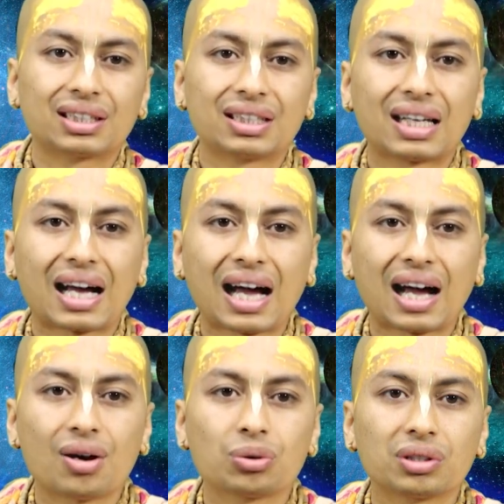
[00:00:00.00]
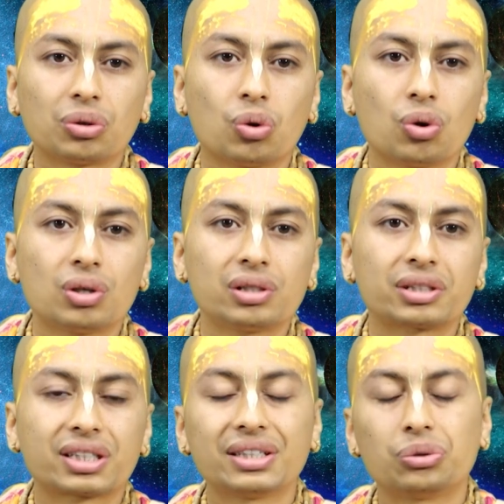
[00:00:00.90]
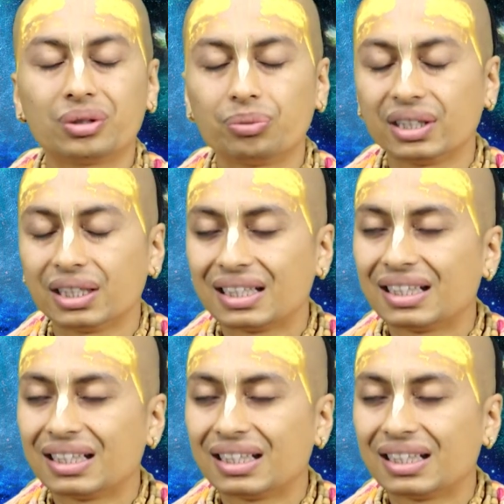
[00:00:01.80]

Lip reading: then how the whole tree would be?